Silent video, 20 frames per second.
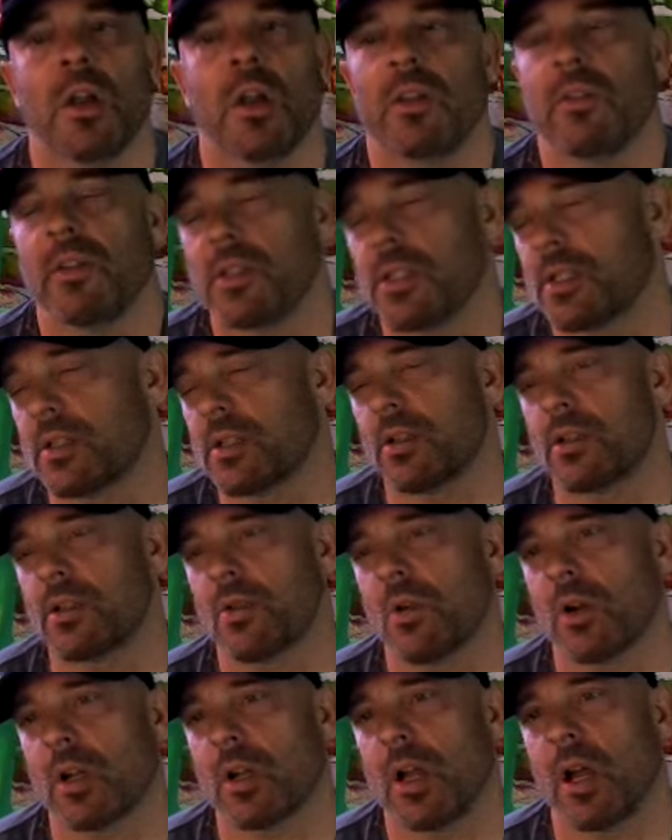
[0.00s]
this is the
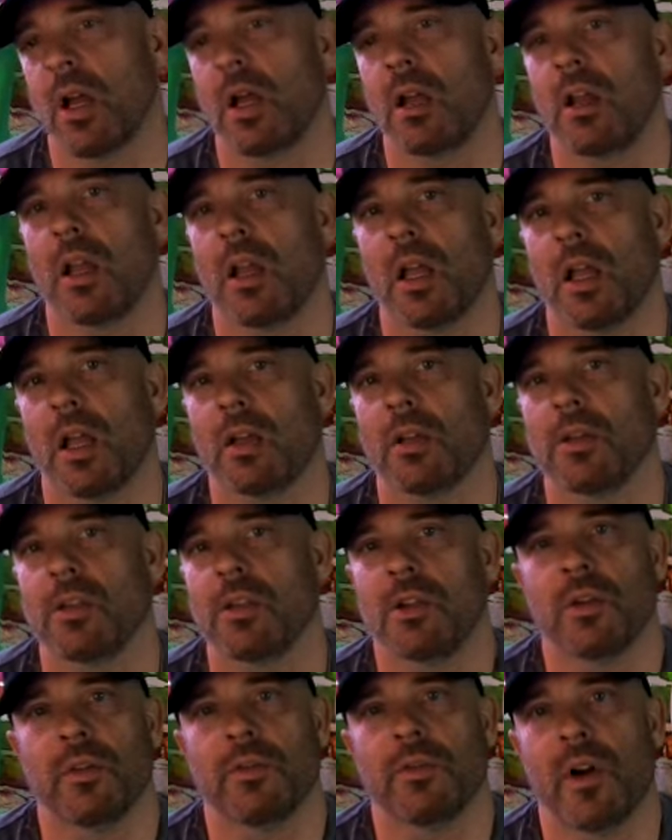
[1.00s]
shortcut and
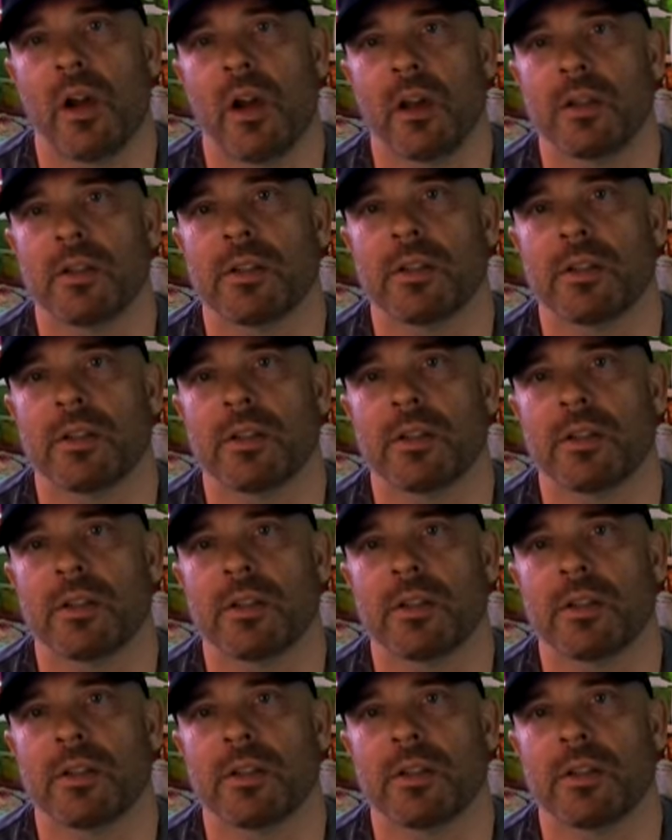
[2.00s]
you'll find